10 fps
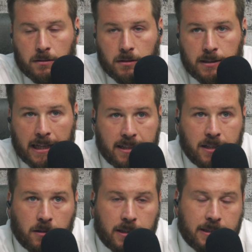
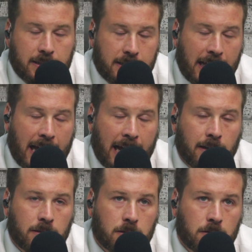Secondarily to
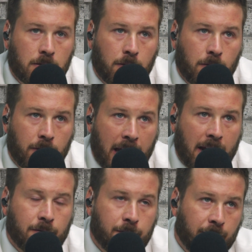that
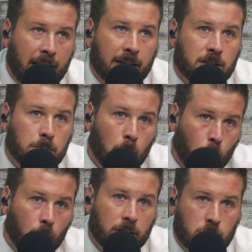affects
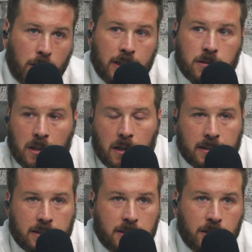mortgage rates, not
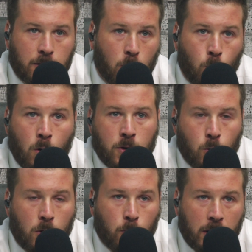necessarily a
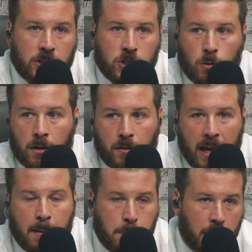1-to-1 ratio on
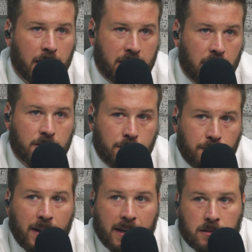that, but it does
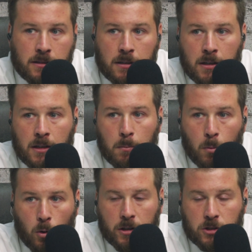affect
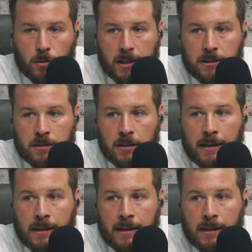mortgage rates.